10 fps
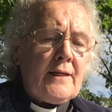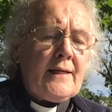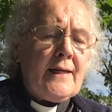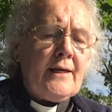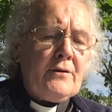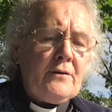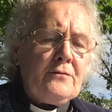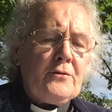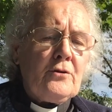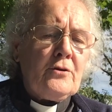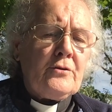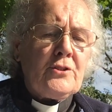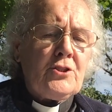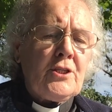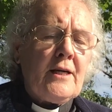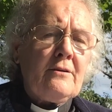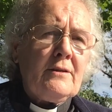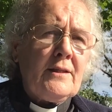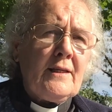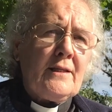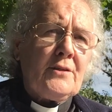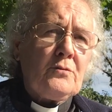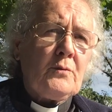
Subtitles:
caring for and sharing the earth